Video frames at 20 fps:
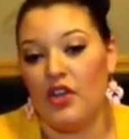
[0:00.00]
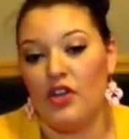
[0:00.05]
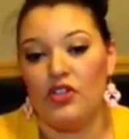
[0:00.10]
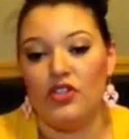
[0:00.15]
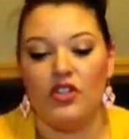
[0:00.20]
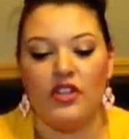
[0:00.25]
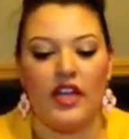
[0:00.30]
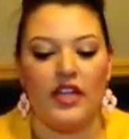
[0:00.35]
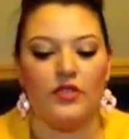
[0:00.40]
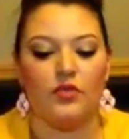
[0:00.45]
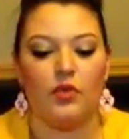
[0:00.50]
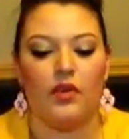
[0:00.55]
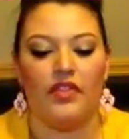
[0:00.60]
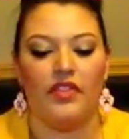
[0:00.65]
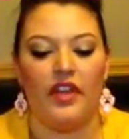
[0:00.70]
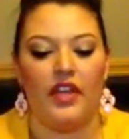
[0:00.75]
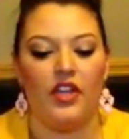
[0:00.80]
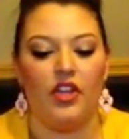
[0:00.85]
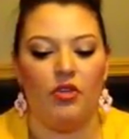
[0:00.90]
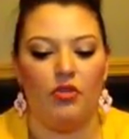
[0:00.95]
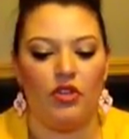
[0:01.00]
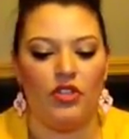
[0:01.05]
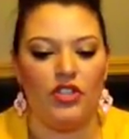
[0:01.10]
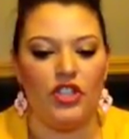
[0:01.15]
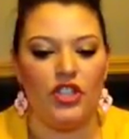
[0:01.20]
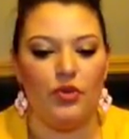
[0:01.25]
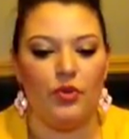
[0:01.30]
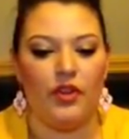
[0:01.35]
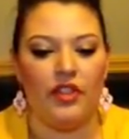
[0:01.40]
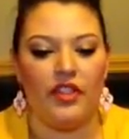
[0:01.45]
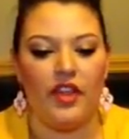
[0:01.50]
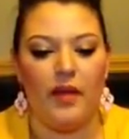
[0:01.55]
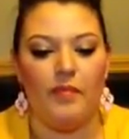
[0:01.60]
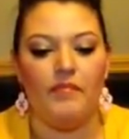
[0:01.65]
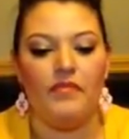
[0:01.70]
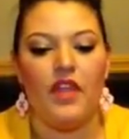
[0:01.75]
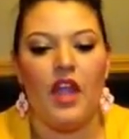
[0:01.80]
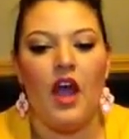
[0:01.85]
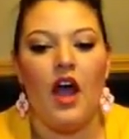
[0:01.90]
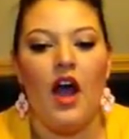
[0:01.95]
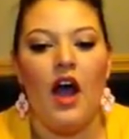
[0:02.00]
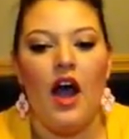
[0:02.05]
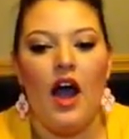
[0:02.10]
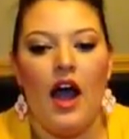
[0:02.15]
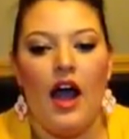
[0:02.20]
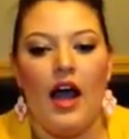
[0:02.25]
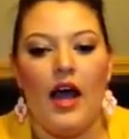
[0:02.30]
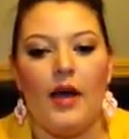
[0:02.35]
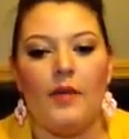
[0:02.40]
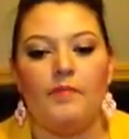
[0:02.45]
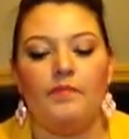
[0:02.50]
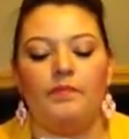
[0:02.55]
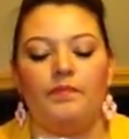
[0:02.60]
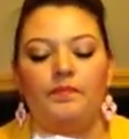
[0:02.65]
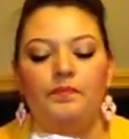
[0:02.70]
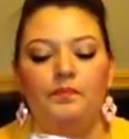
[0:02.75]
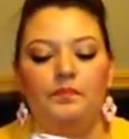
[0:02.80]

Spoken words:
So that's one thing you can do with them.